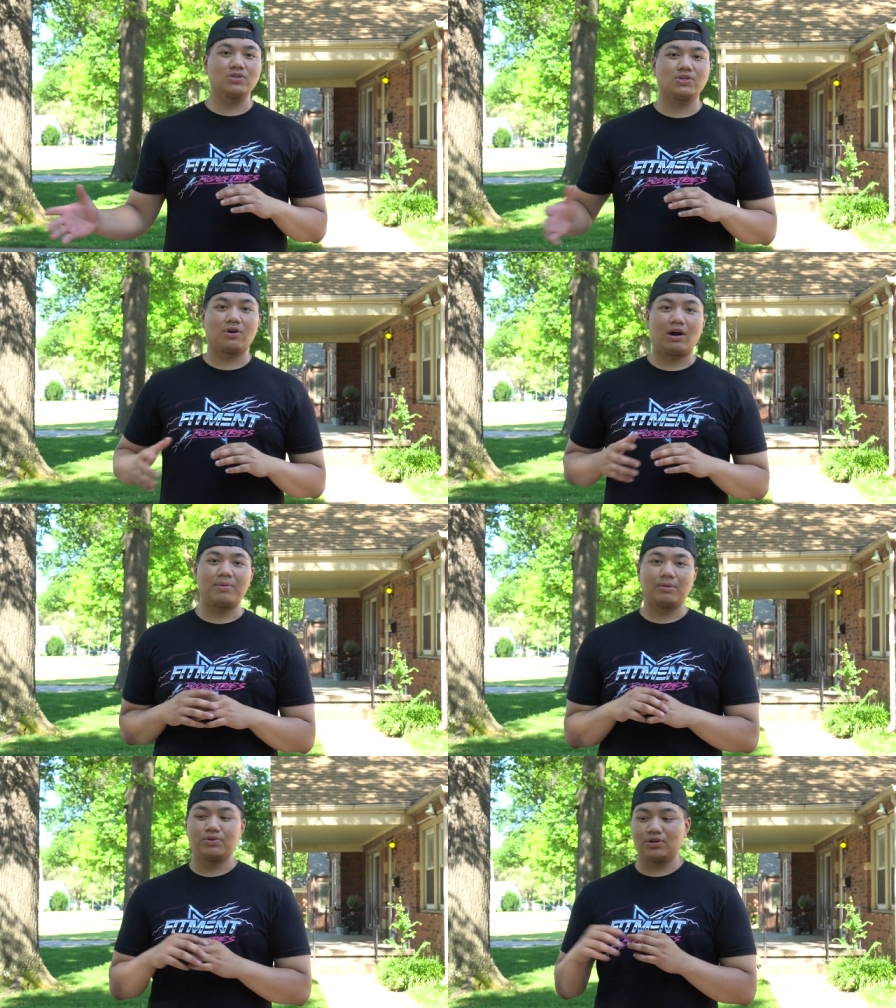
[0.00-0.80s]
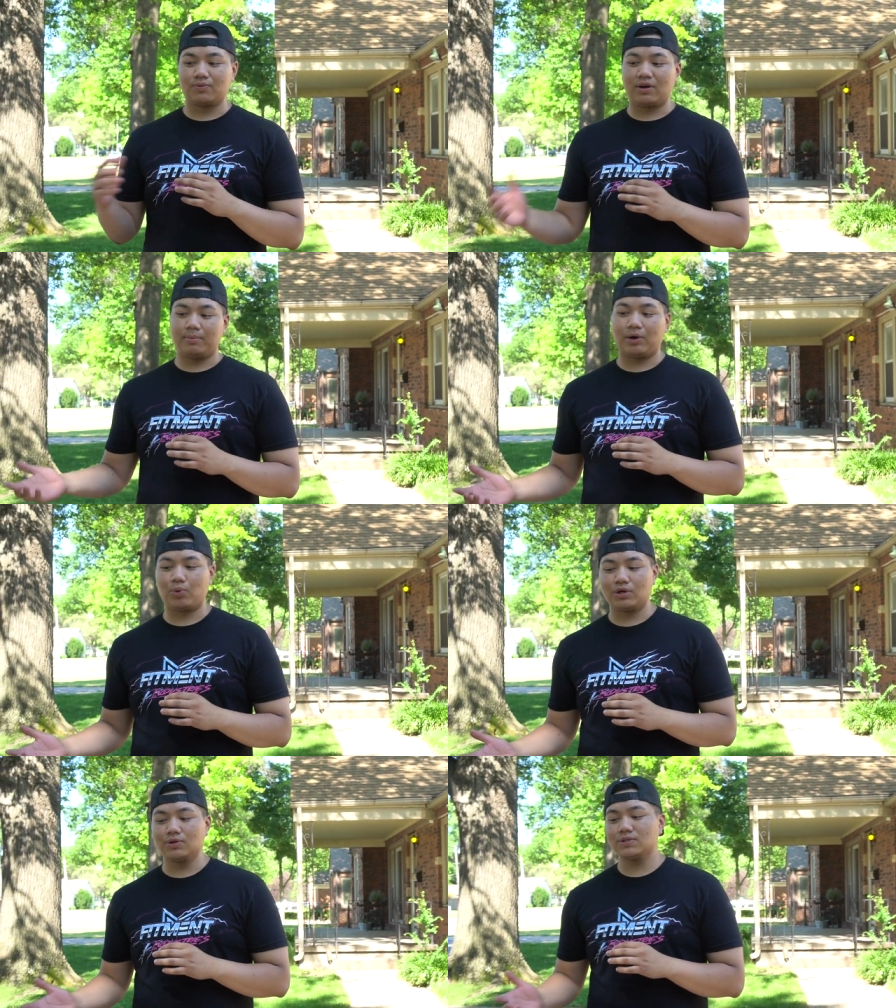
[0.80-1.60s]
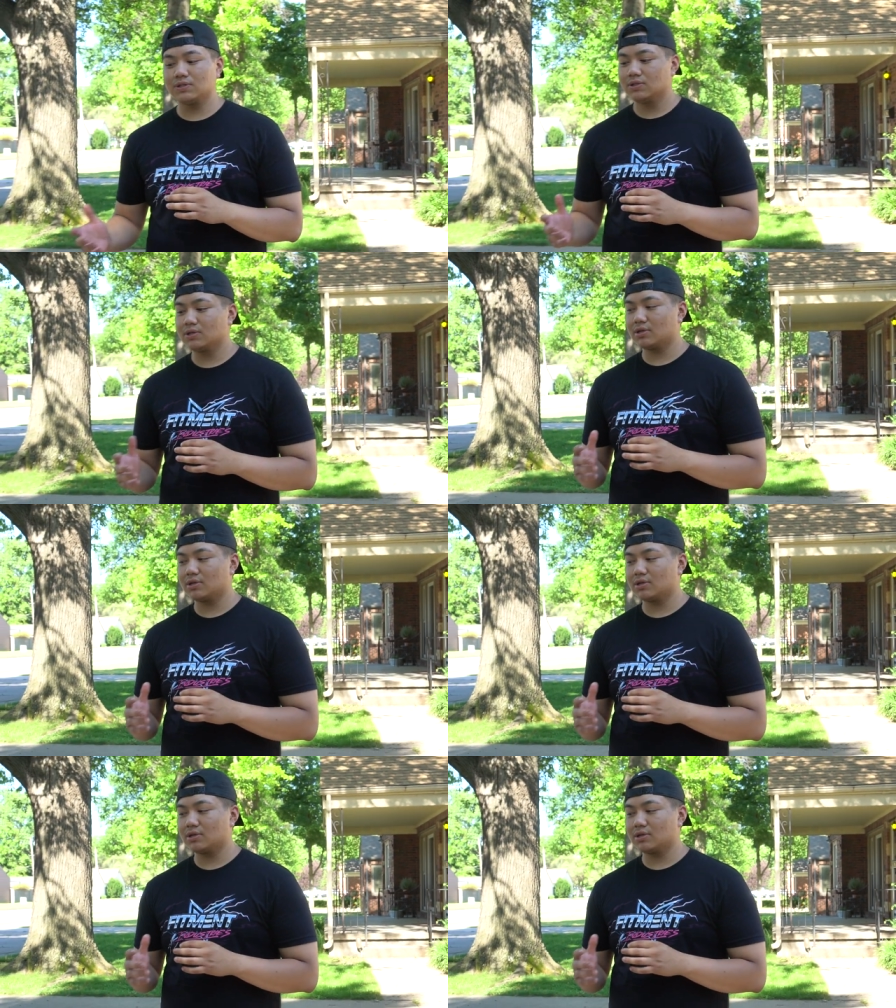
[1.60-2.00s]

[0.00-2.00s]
so I'm able to run my wheels.